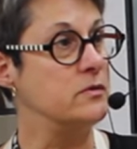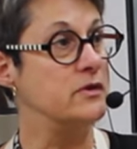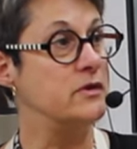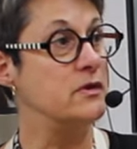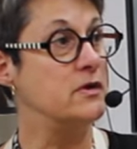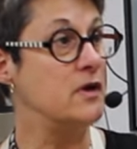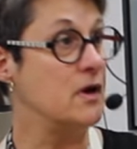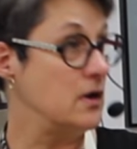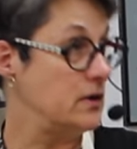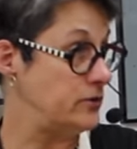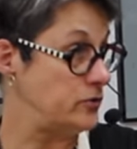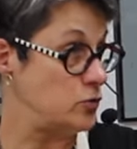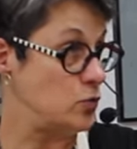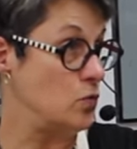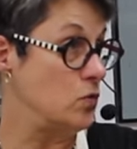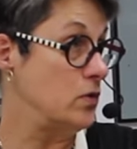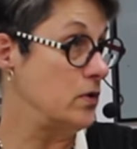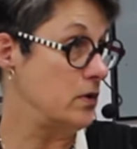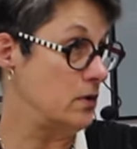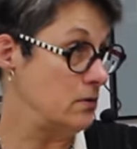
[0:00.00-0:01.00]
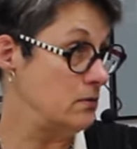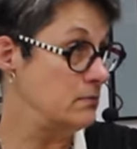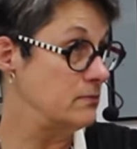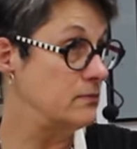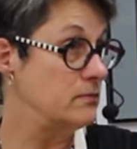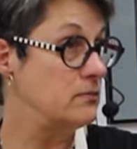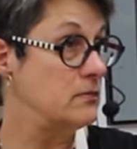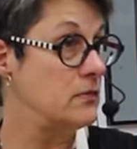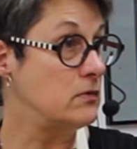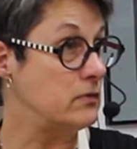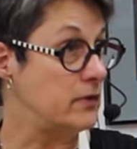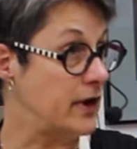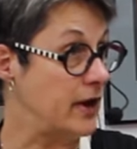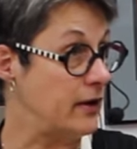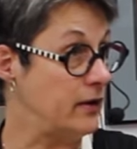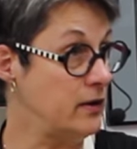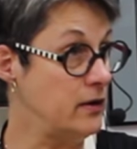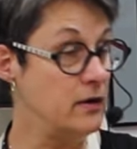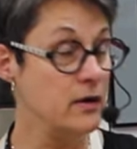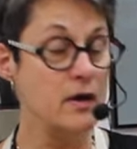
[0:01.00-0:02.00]
with the contour?
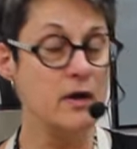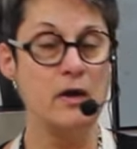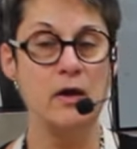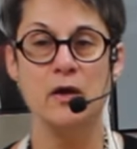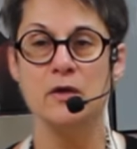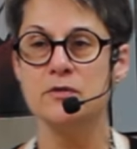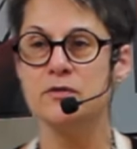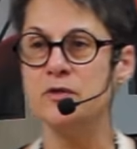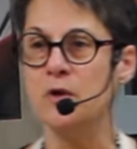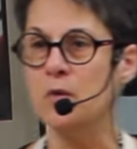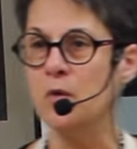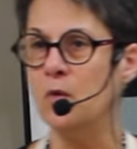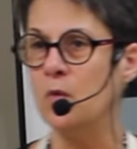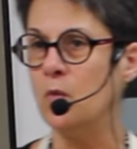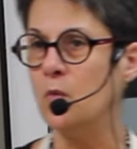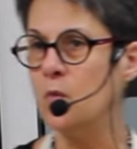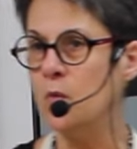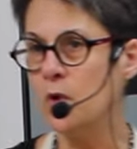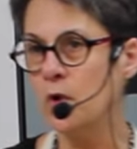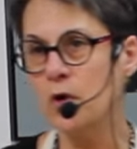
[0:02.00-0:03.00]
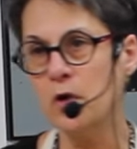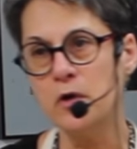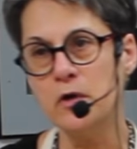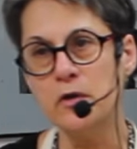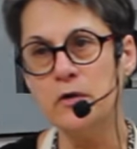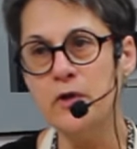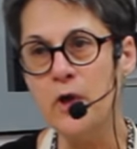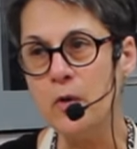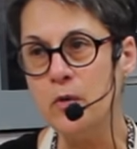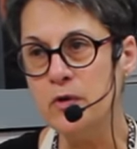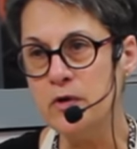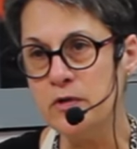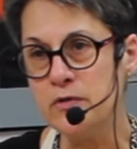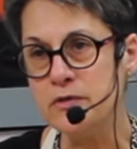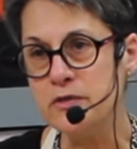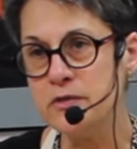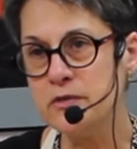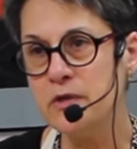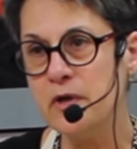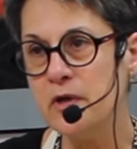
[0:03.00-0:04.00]
Okay, so we're going to
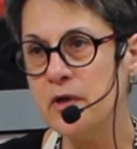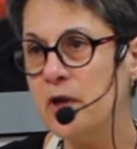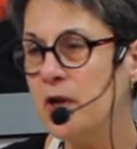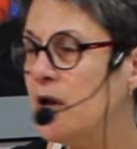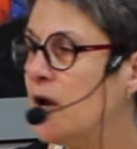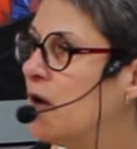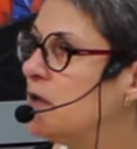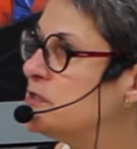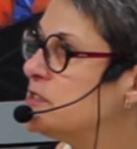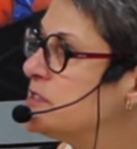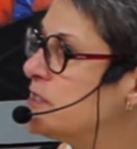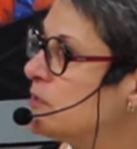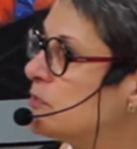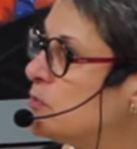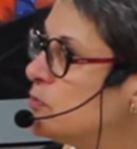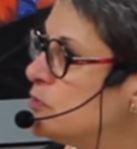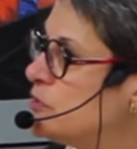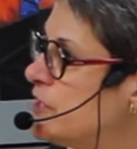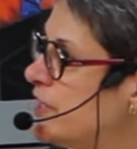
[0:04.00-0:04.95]
notice subtle